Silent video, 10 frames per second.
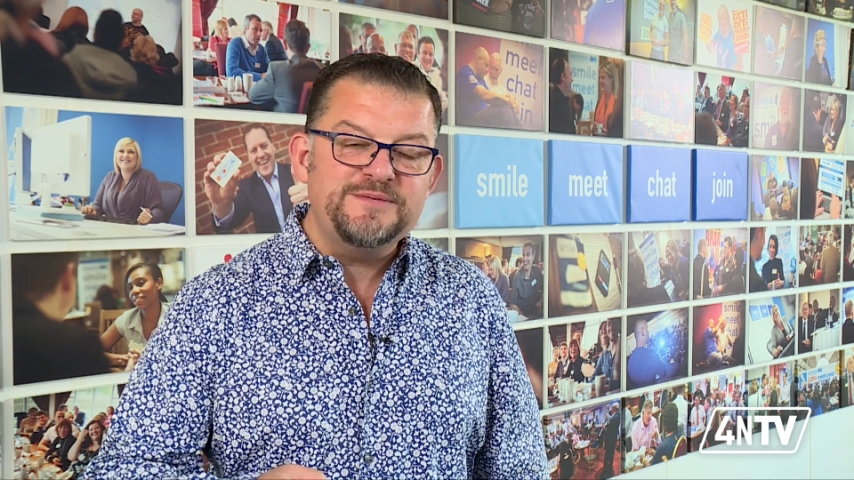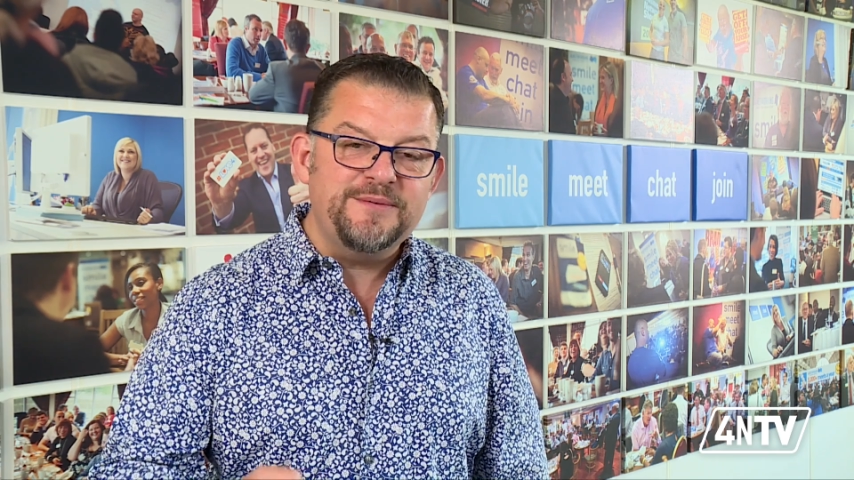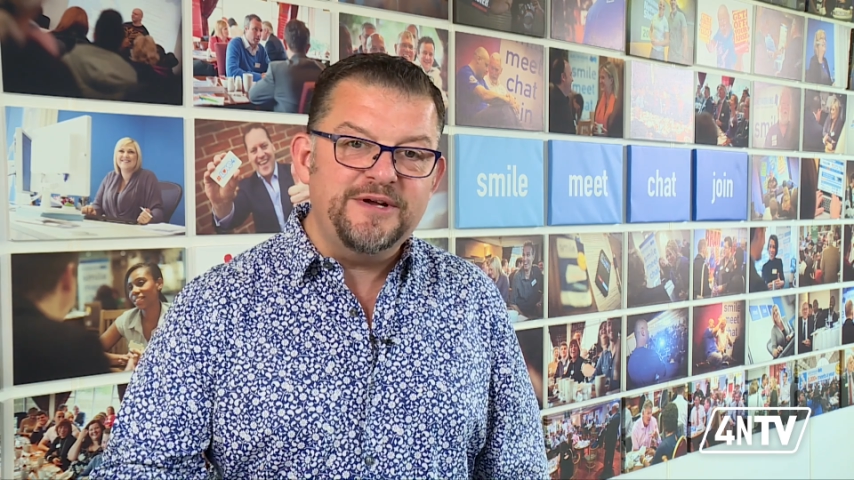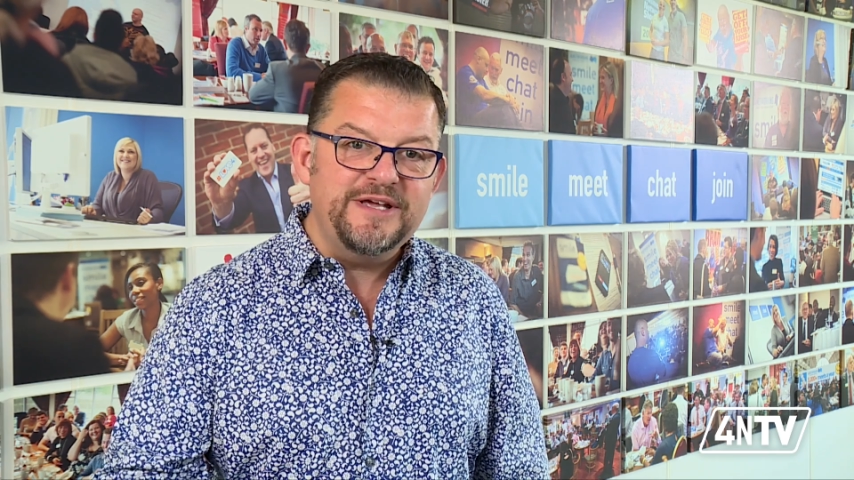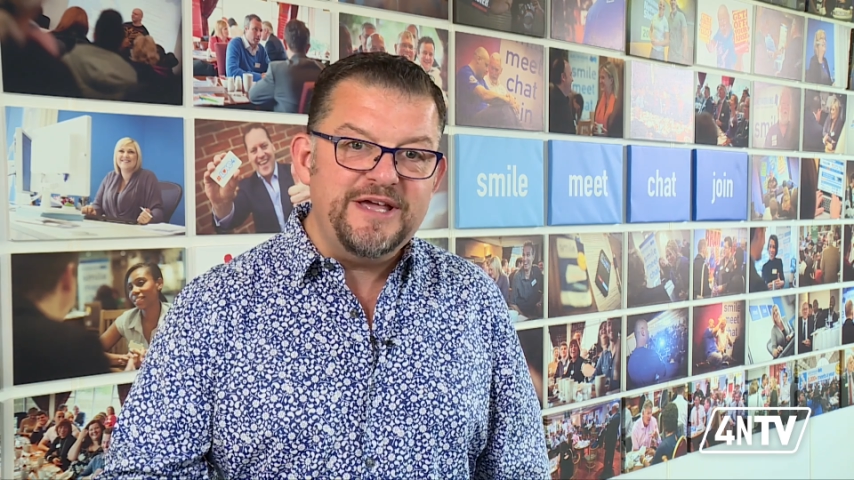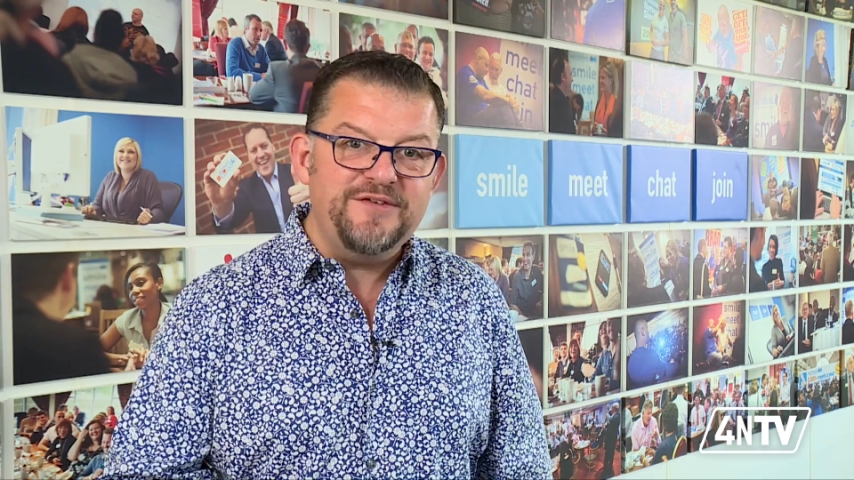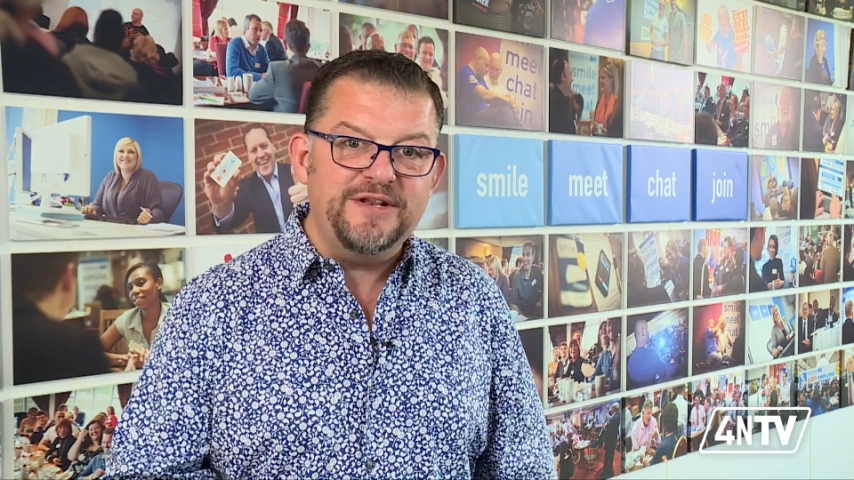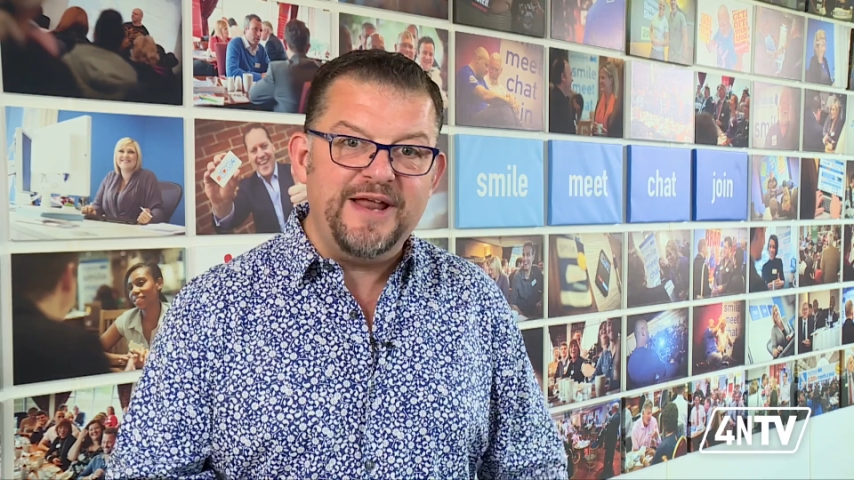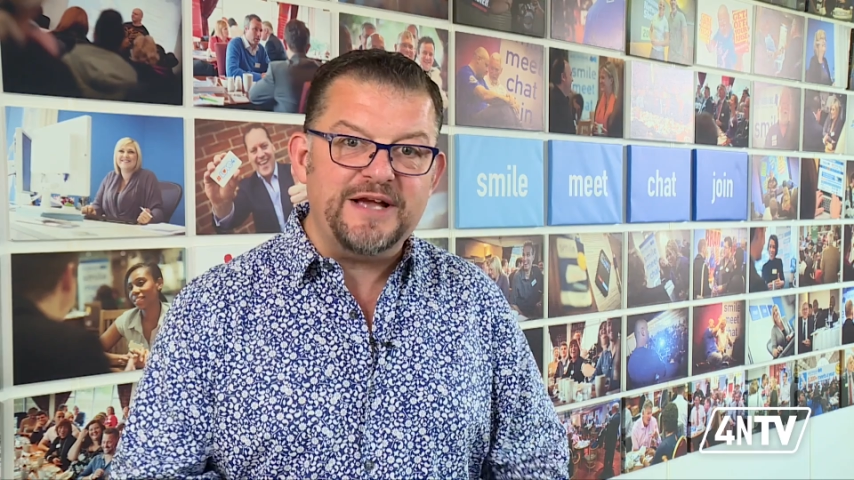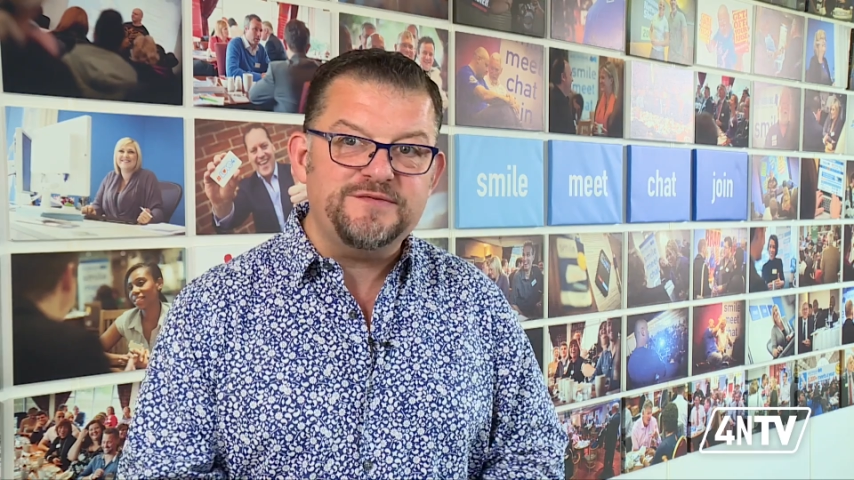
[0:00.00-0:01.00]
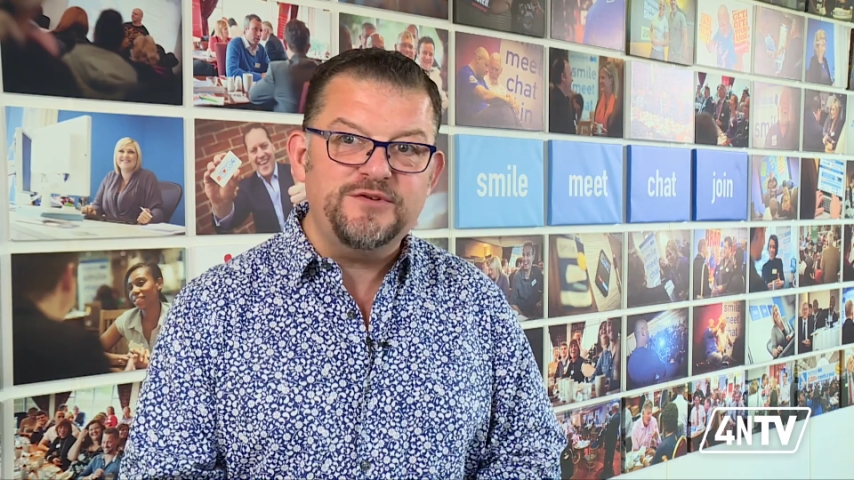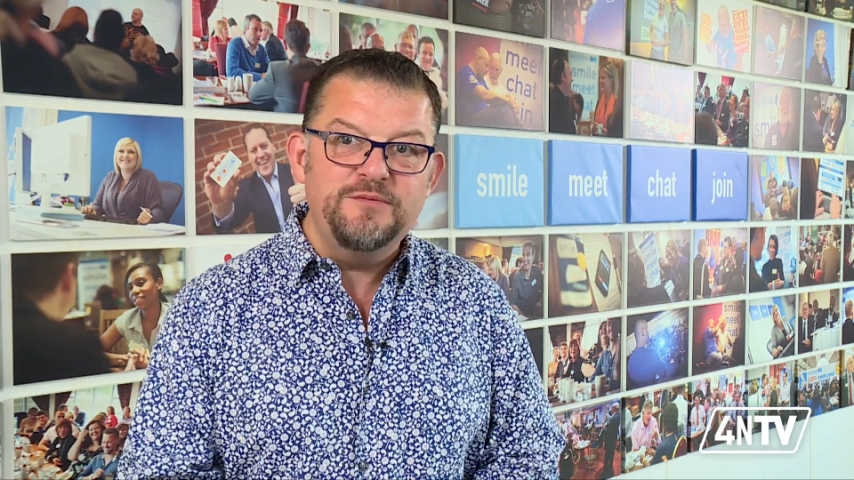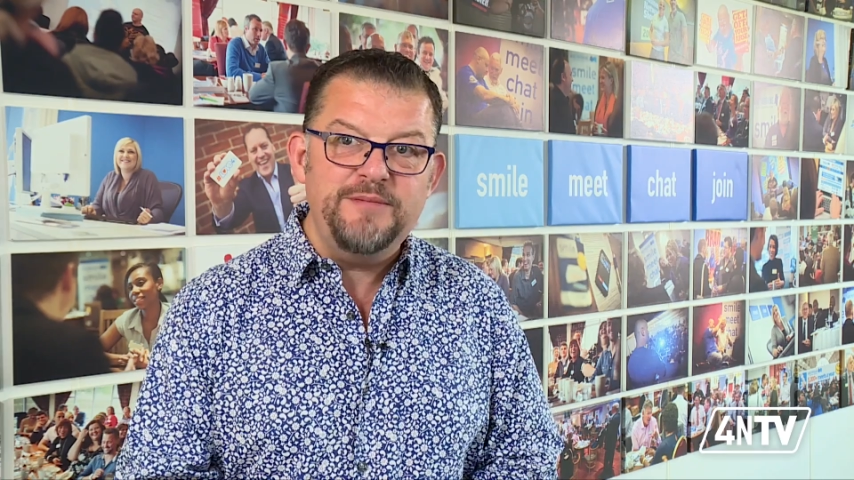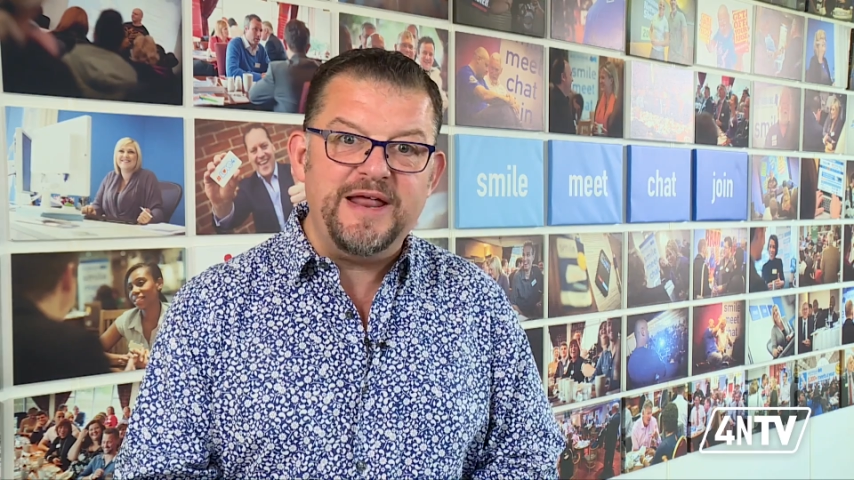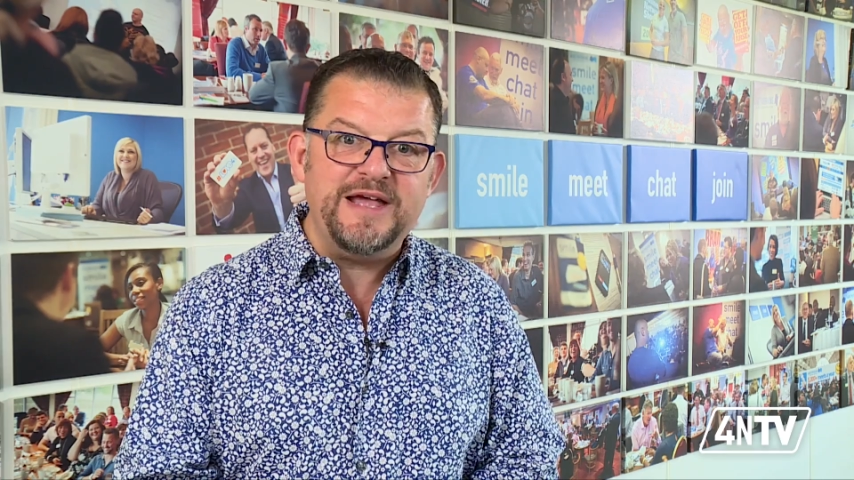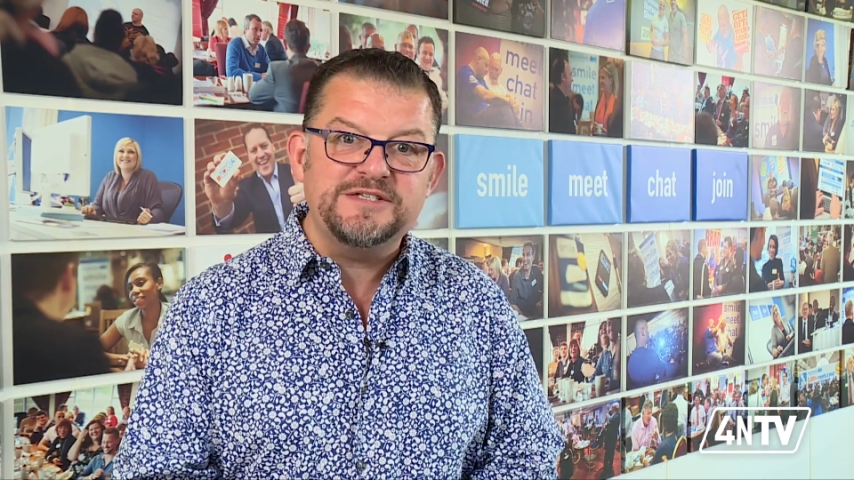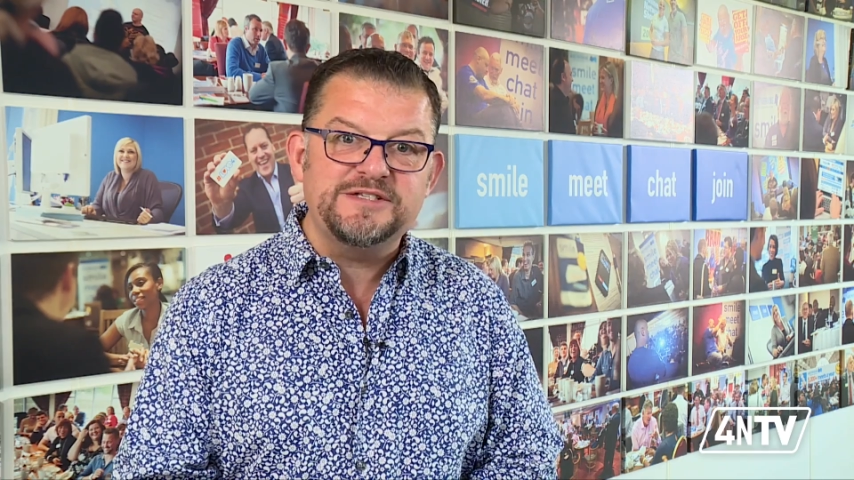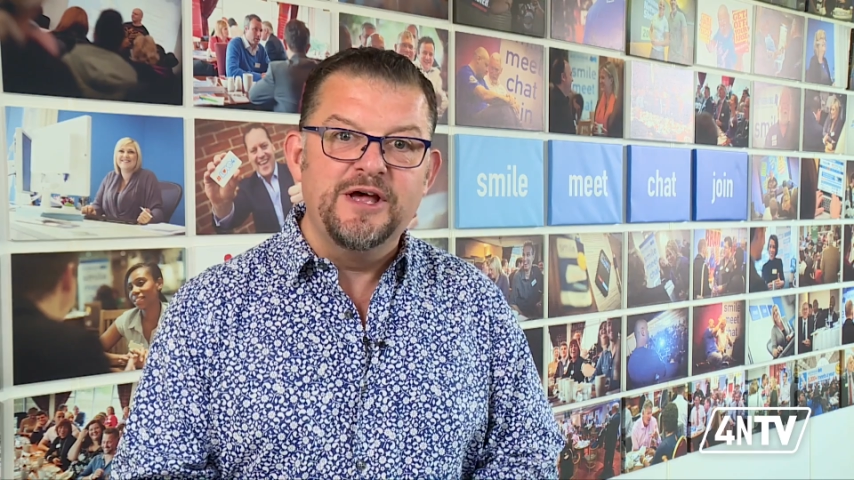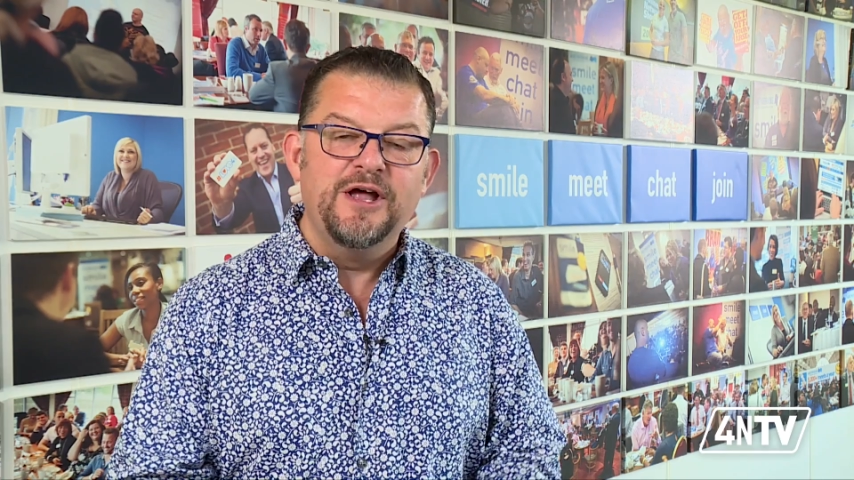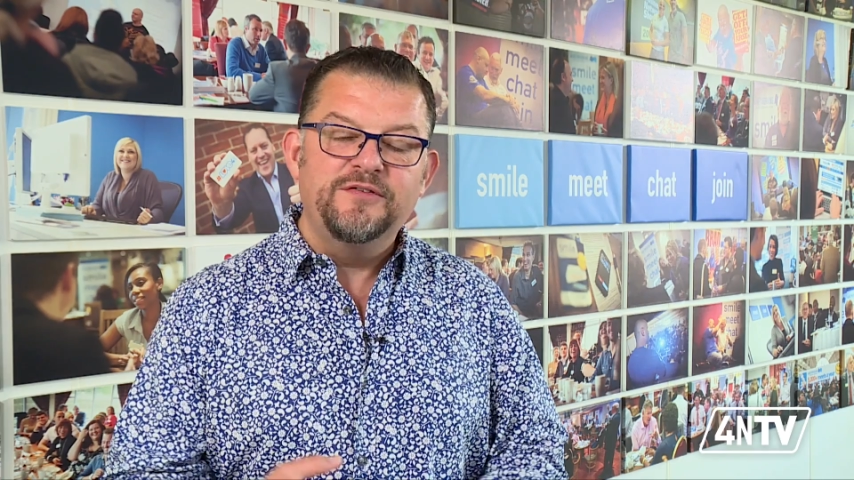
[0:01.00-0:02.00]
I'm going to give in the next few minutes